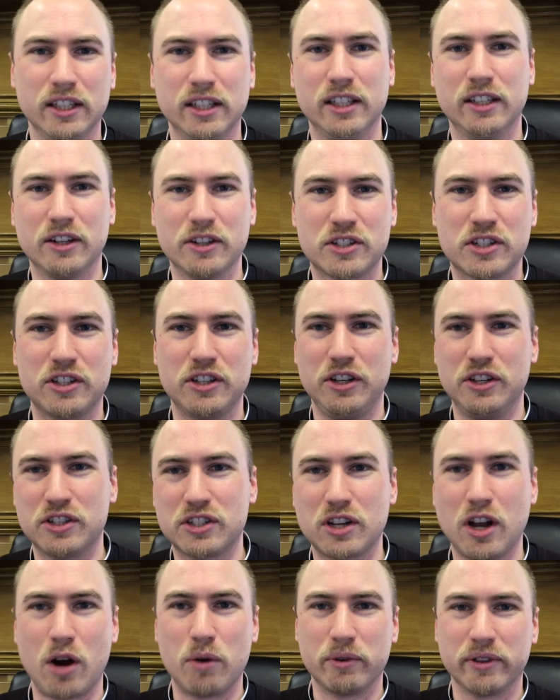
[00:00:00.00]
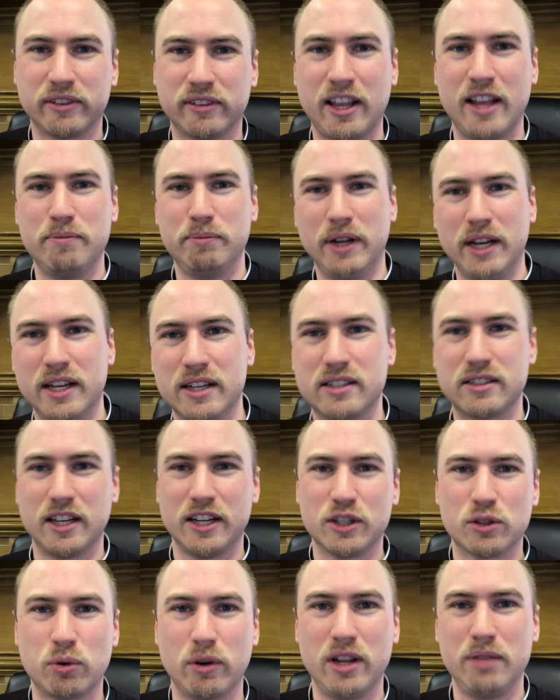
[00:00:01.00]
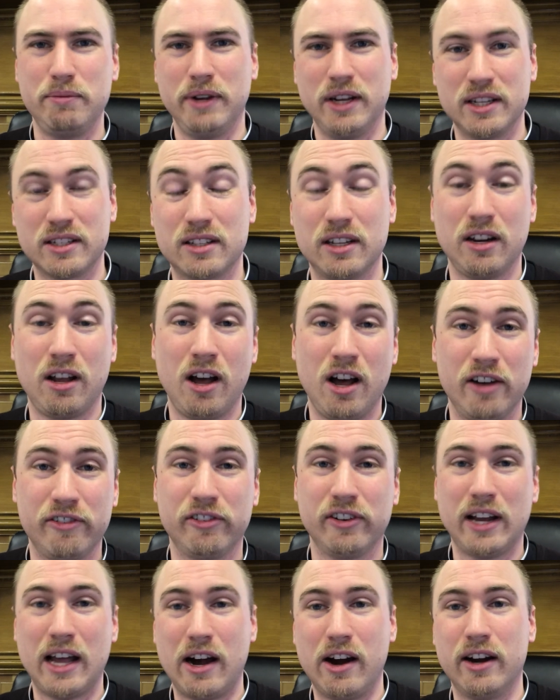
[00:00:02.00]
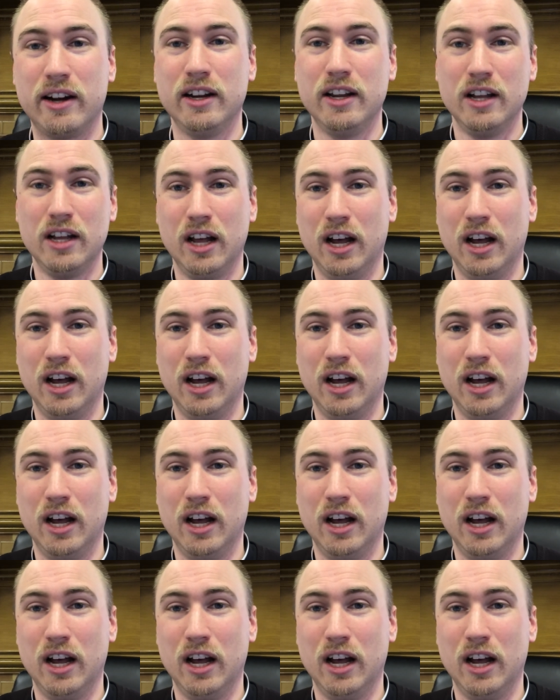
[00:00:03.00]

You know, you start with 10 minutes, then 20 minutes, then half an hour.